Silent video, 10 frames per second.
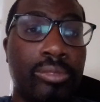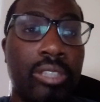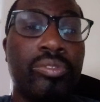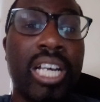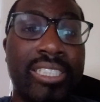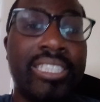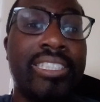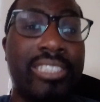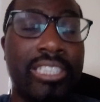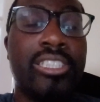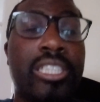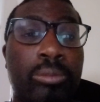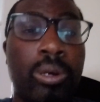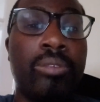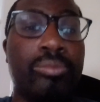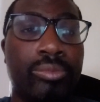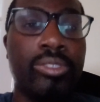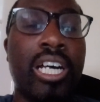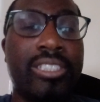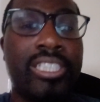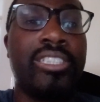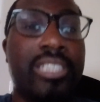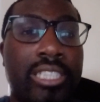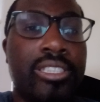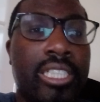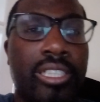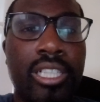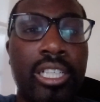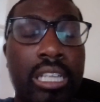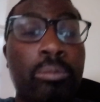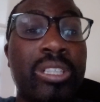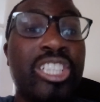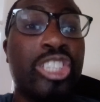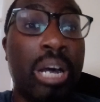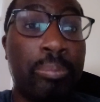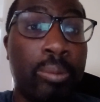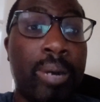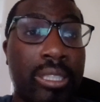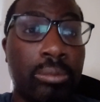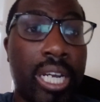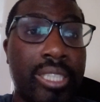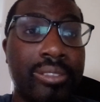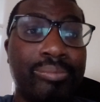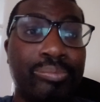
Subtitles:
of 1961, 1960. That won the double, by the way.